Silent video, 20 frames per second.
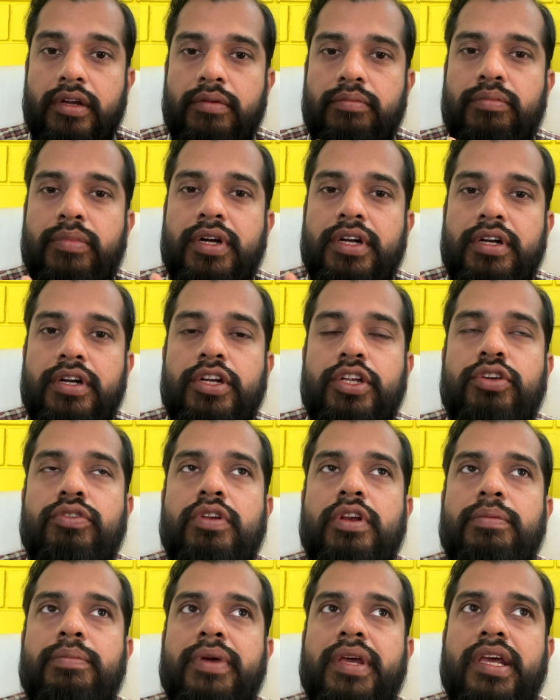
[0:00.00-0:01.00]
But you will
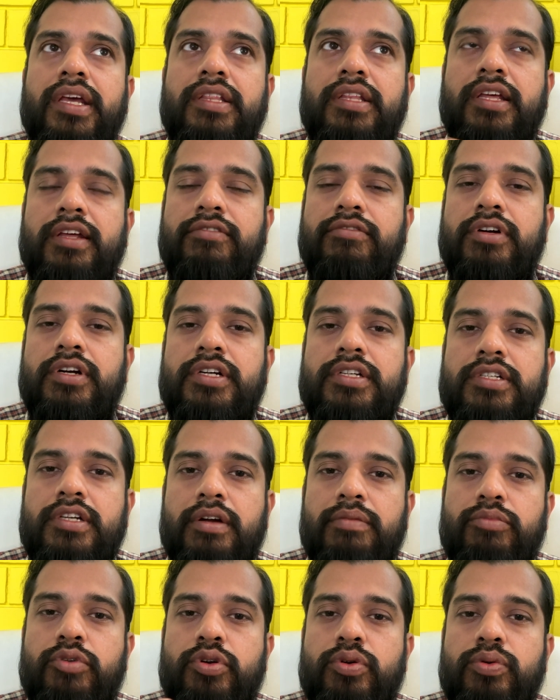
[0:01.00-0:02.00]
make their words
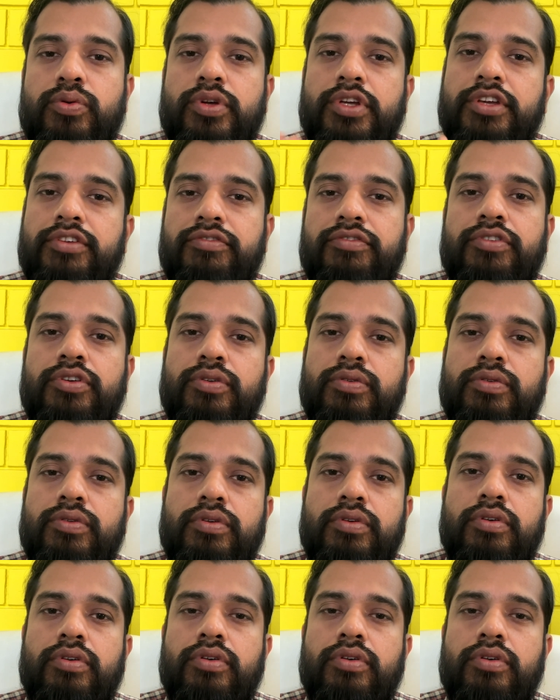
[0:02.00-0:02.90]
come true if you